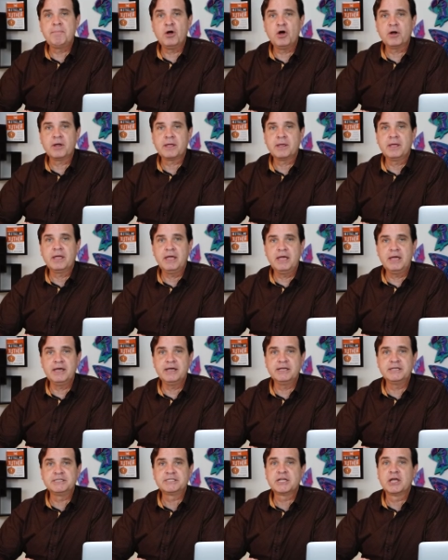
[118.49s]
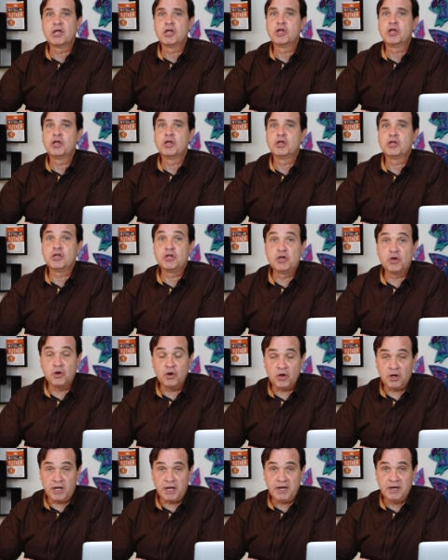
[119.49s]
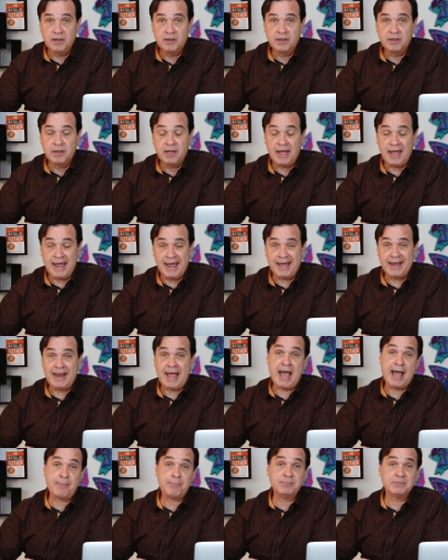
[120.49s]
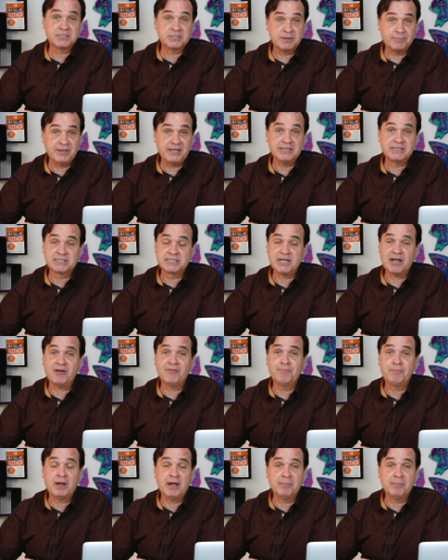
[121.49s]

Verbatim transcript: book is good and happens to be self